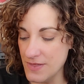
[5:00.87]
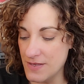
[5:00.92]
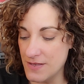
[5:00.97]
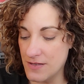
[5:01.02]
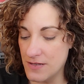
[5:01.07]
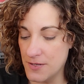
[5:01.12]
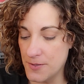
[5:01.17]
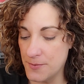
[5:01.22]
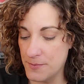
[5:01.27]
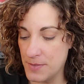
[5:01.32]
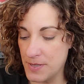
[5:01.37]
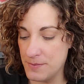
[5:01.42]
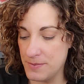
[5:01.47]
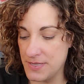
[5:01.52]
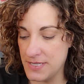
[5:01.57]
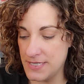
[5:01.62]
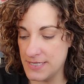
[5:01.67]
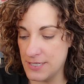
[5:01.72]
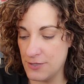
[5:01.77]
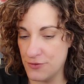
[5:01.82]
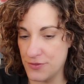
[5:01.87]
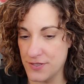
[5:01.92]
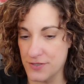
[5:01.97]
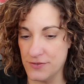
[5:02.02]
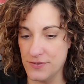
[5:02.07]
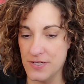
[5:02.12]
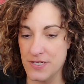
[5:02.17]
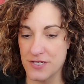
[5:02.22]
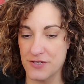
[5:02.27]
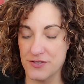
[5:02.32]
um, by being out there
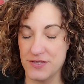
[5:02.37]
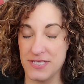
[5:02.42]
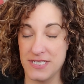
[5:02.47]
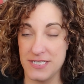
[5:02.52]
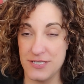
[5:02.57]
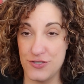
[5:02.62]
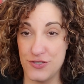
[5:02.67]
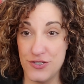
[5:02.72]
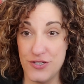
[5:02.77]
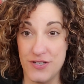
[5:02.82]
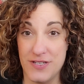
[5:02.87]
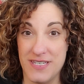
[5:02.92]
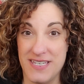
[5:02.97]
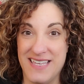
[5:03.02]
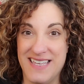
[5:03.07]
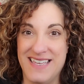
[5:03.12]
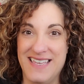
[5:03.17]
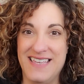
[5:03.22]
longer than he should.